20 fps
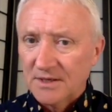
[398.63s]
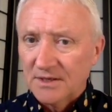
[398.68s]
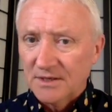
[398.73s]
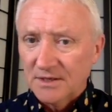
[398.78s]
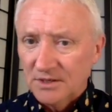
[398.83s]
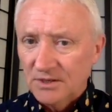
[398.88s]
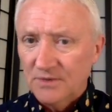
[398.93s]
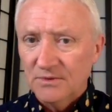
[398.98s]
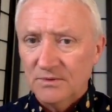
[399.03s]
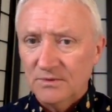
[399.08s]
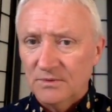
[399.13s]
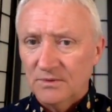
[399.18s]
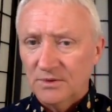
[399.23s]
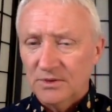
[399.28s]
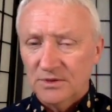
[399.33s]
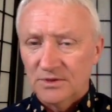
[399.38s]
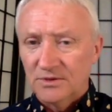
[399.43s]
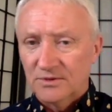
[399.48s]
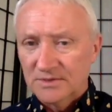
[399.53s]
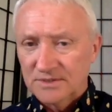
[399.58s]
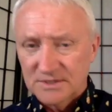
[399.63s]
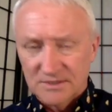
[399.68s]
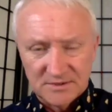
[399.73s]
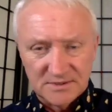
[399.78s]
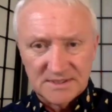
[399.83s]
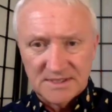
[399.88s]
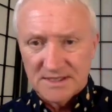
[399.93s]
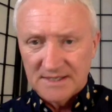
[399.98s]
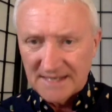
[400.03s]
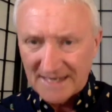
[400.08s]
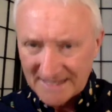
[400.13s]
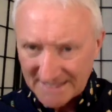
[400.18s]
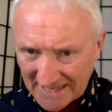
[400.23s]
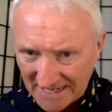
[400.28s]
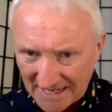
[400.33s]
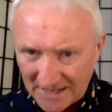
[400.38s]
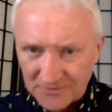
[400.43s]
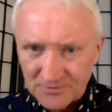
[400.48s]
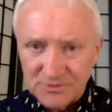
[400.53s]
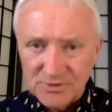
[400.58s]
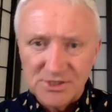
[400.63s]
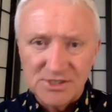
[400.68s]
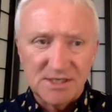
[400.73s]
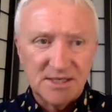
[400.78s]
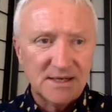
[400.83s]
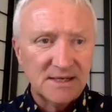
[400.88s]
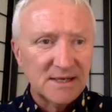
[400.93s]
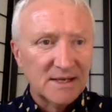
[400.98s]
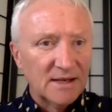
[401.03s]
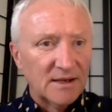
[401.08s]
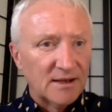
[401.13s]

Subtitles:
There's an energy